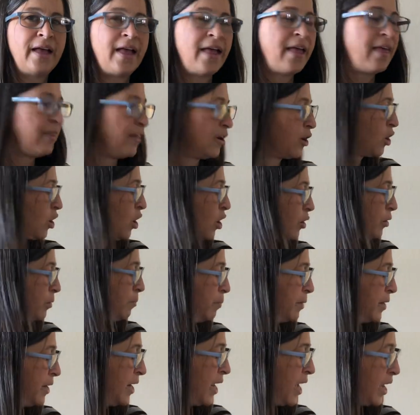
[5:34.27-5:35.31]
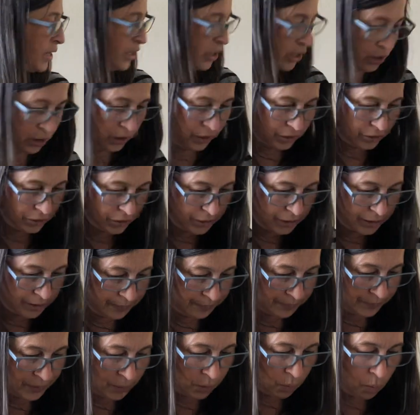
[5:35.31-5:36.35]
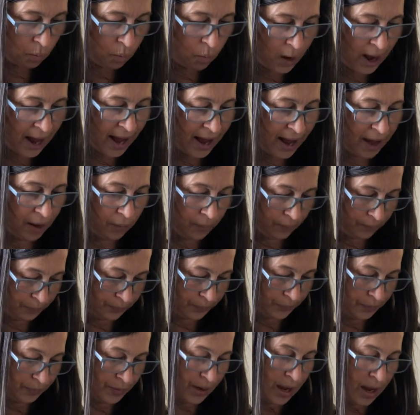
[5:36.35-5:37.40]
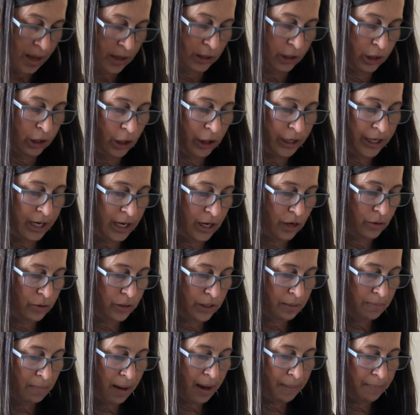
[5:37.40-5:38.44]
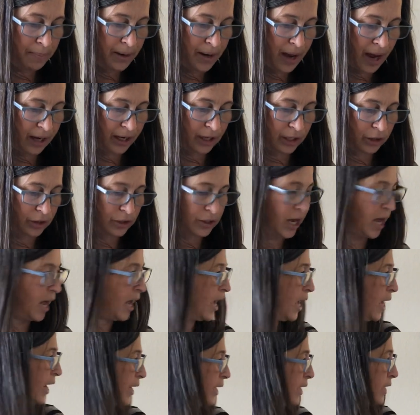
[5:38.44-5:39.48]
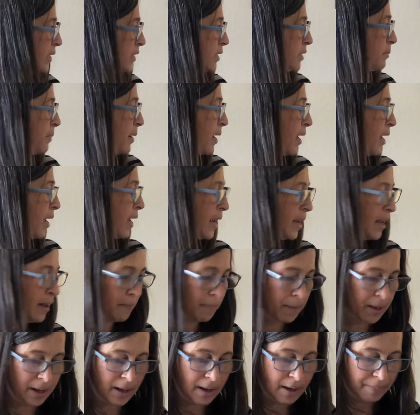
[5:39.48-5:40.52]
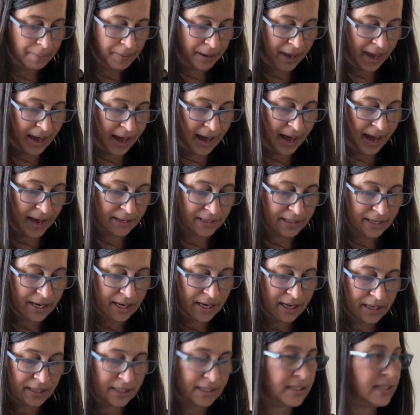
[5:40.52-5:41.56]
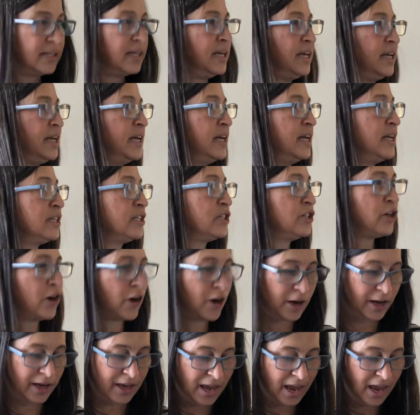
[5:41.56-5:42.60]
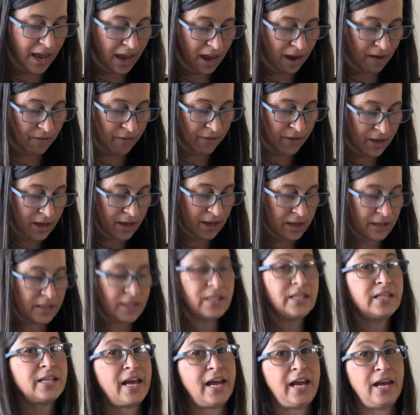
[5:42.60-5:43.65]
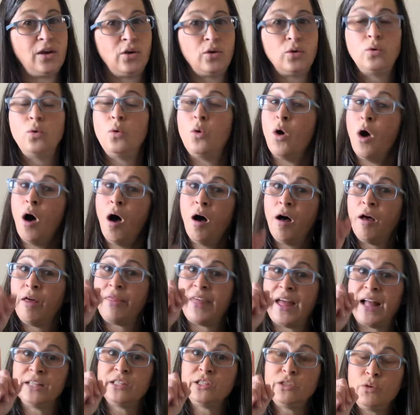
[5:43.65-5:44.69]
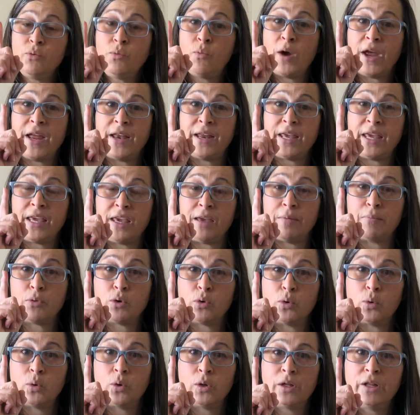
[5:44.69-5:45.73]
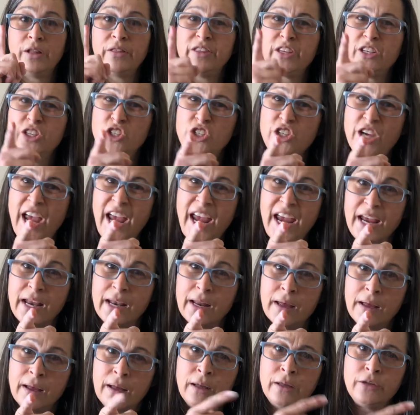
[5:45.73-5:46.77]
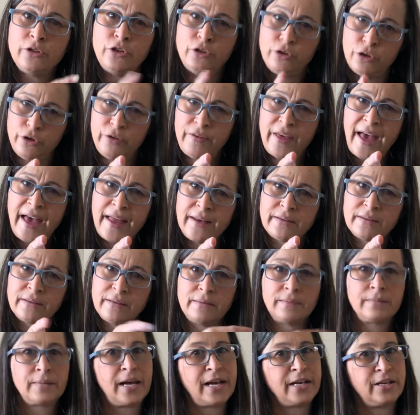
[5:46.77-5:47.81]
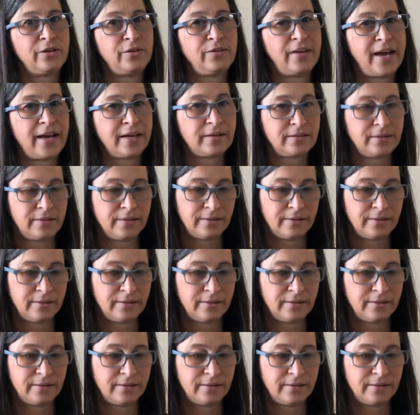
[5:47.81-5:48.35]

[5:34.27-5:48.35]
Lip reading: They're called binoculars. Wow, looking using my binoculars, I can spy a bobcat sitting in its dark cave, staying cool. Oh, that's a way to keep cool, the shade. Do you do that? I do that.